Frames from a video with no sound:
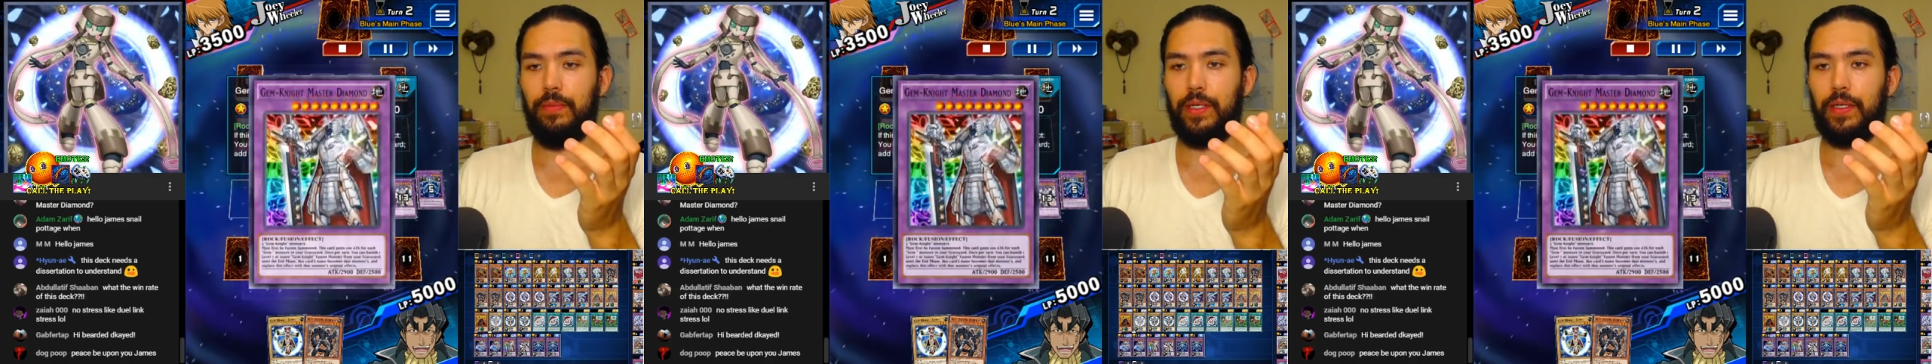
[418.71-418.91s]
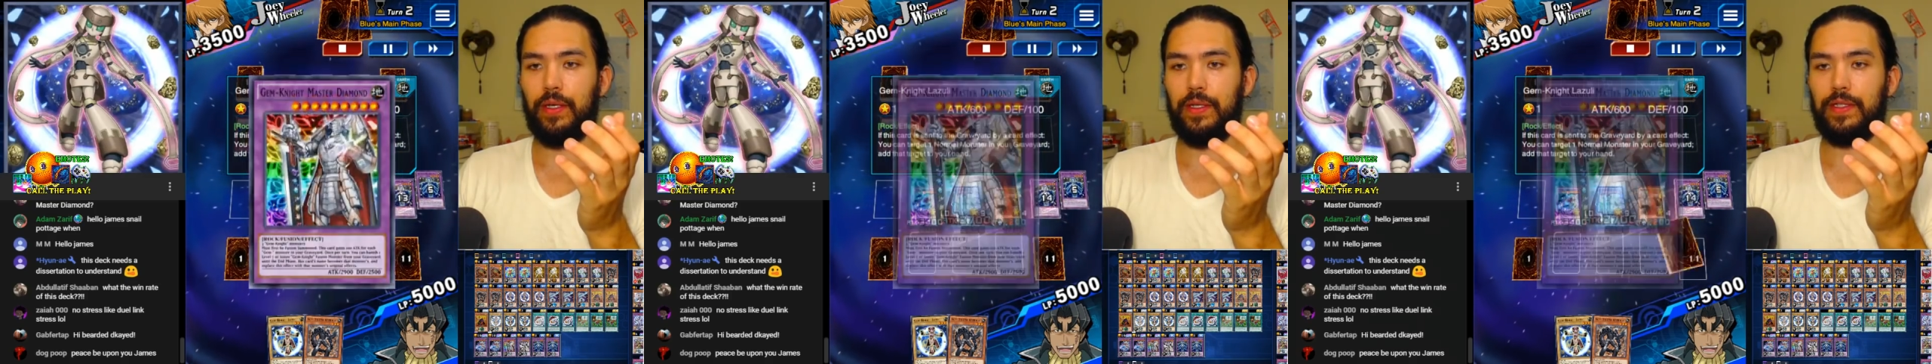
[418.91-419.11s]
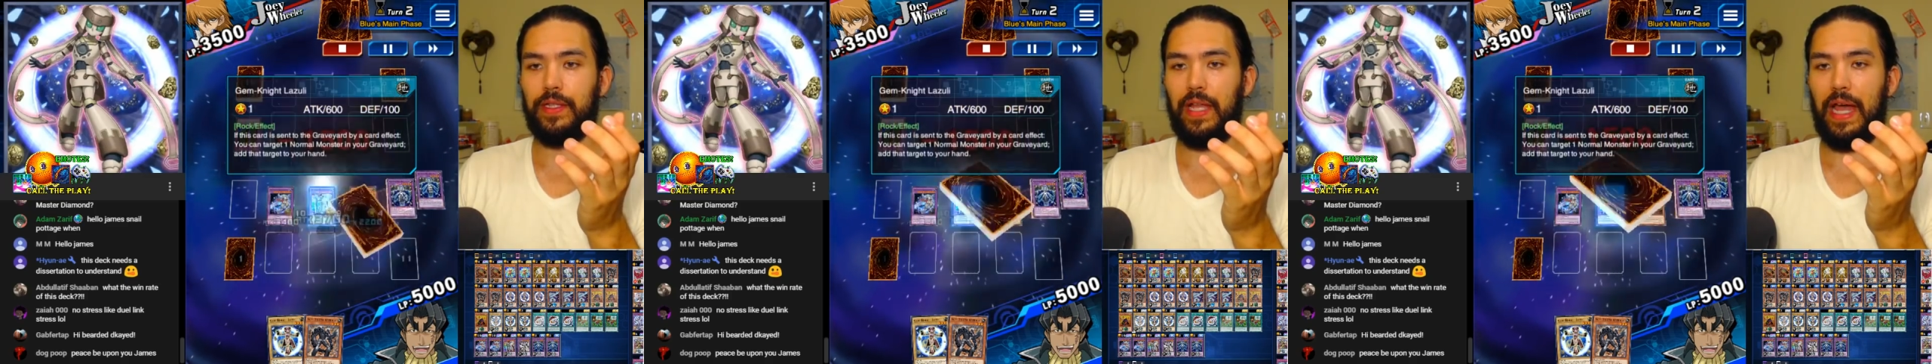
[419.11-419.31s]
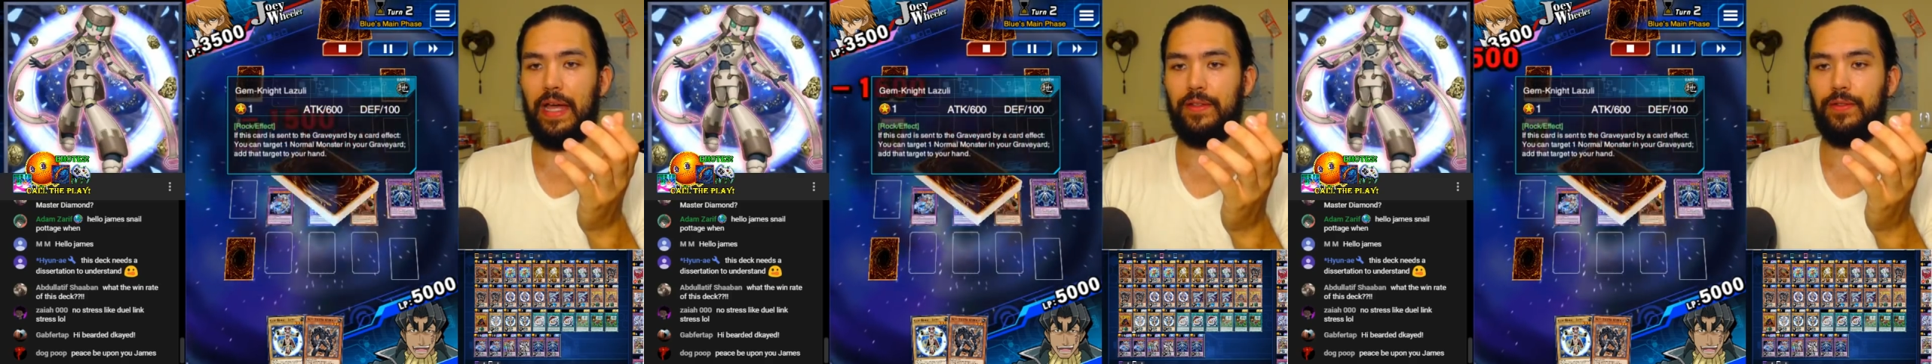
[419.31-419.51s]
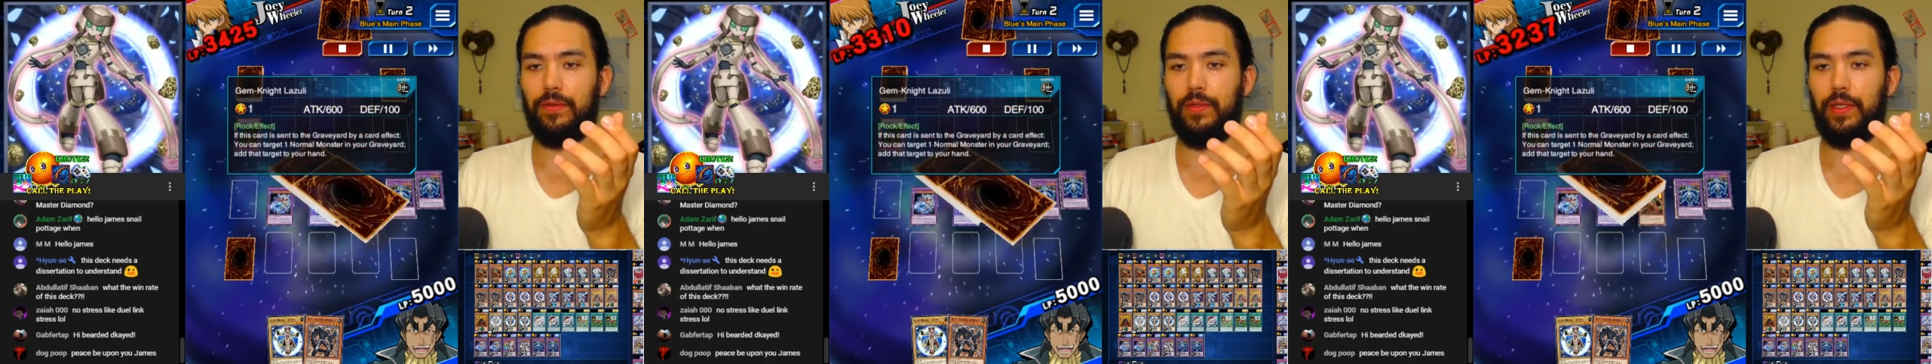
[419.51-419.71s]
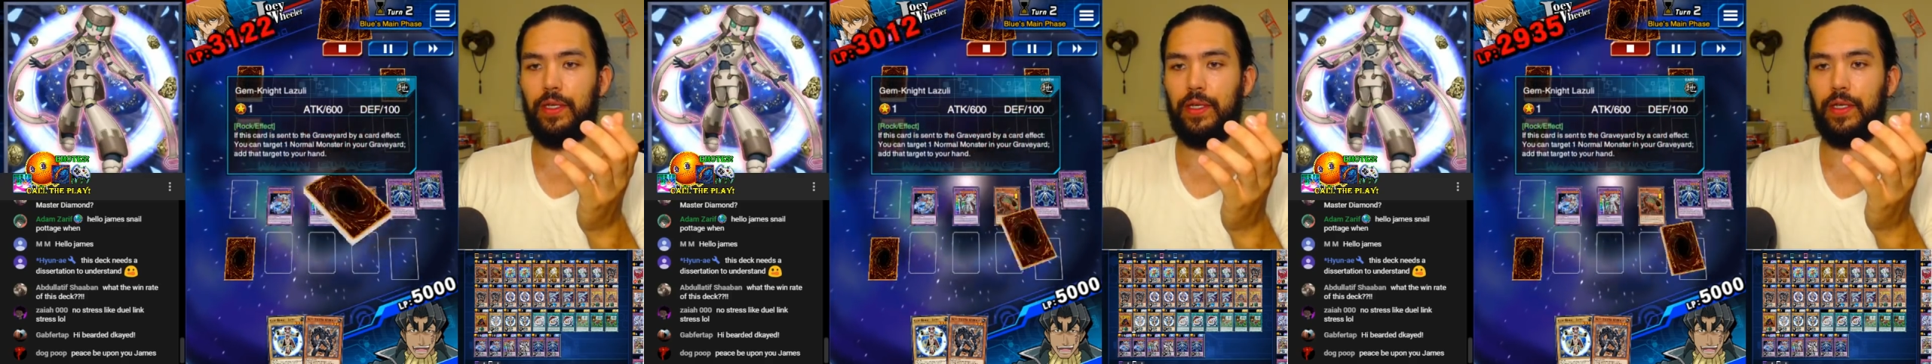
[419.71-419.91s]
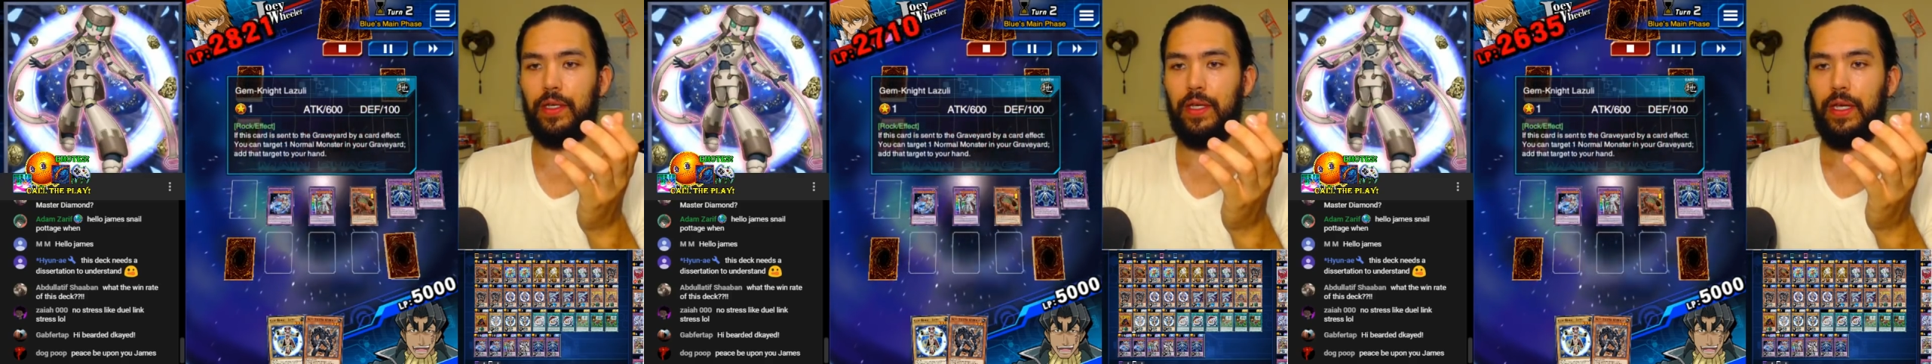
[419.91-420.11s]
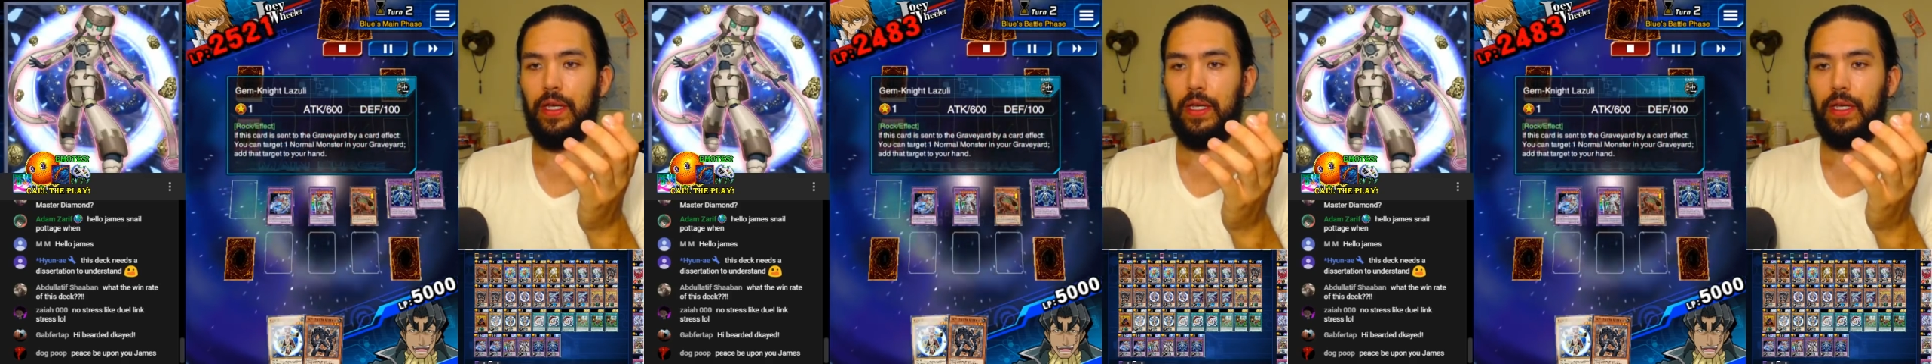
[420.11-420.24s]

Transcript: because Lazuli